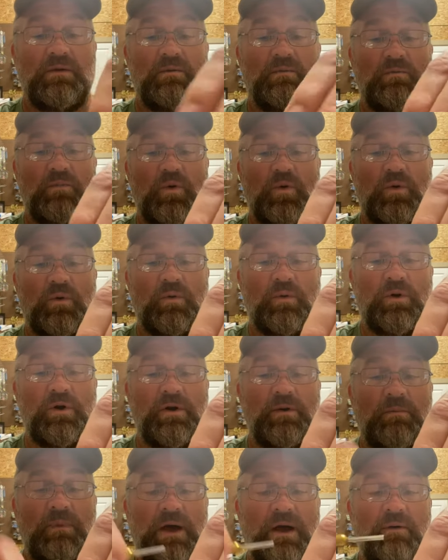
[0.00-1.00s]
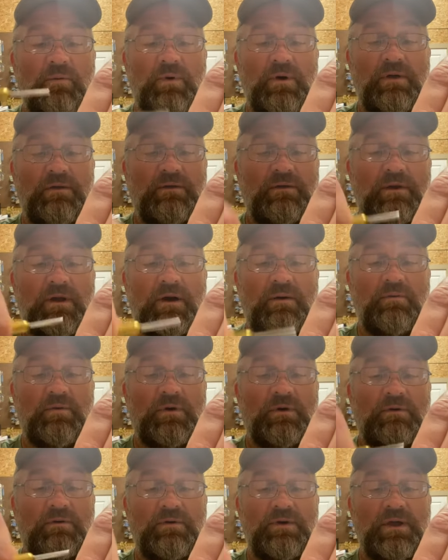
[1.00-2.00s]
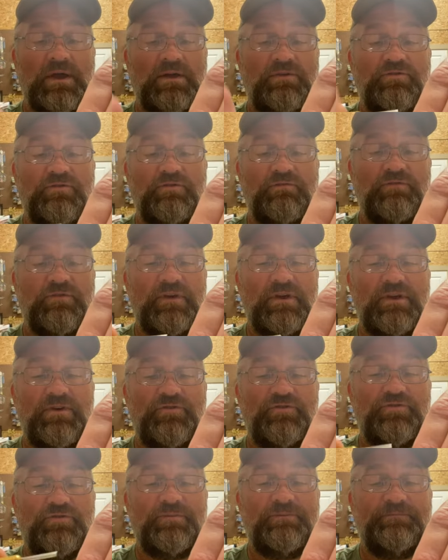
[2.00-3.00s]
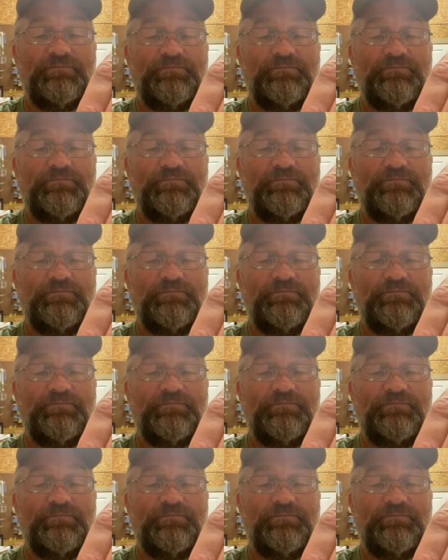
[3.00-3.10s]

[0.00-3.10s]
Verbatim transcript: more worried about whether or not we're going to catch some fish.